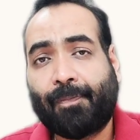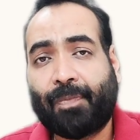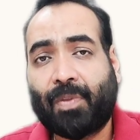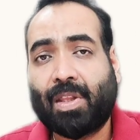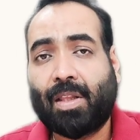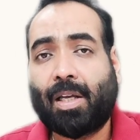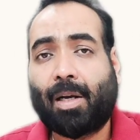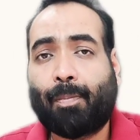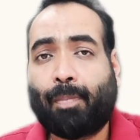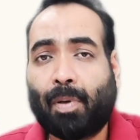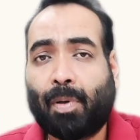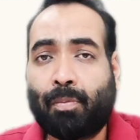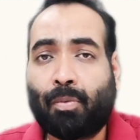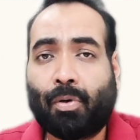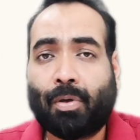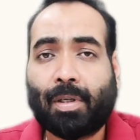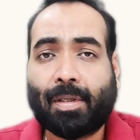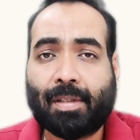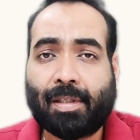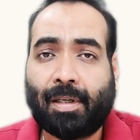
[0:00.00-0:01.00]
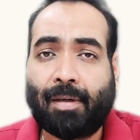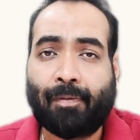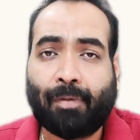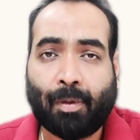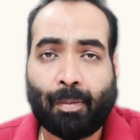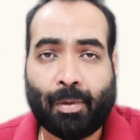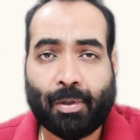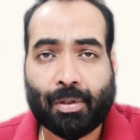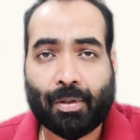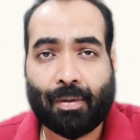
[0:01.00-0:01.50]
the promoter's
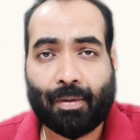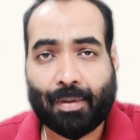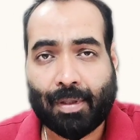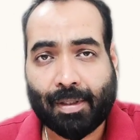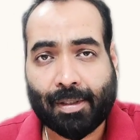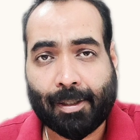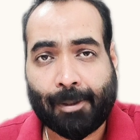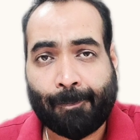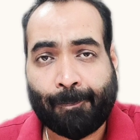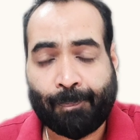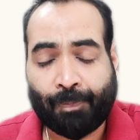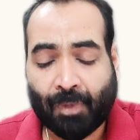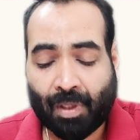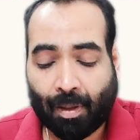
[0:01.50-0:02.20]
confirmation on the same.